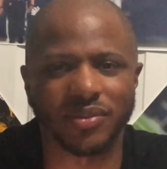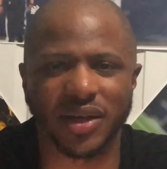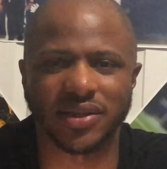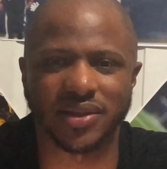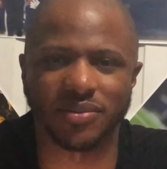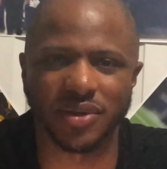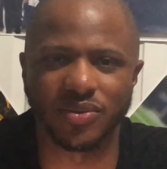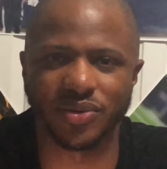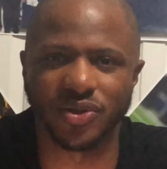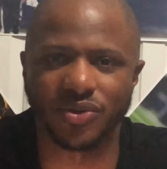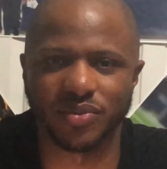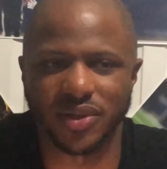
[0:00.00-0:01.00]
like something he
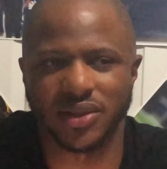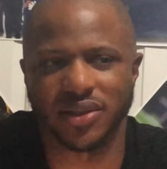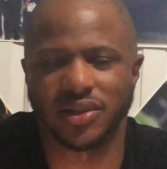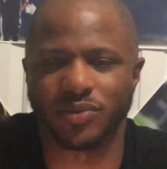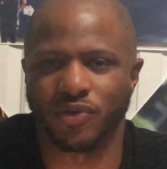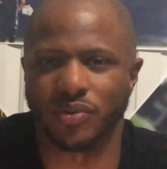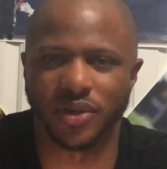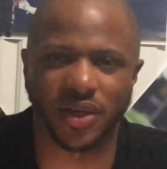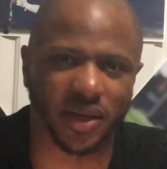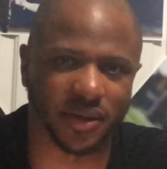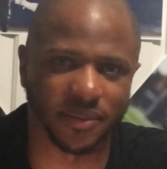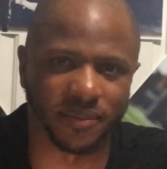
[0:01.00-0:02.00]
would do because he's a prima
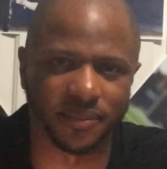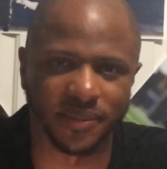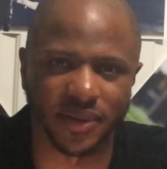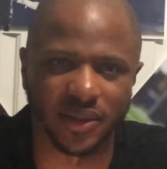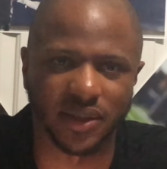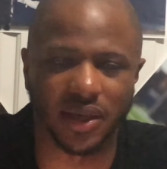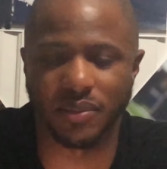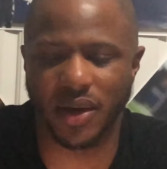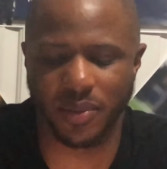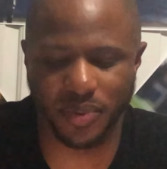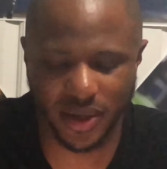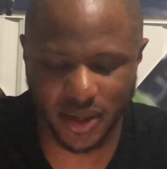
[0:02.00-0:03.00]
donna, in
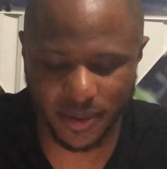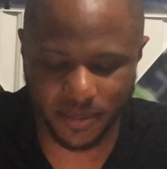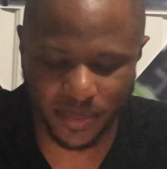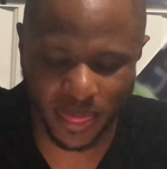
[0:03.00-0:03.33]
my opinion.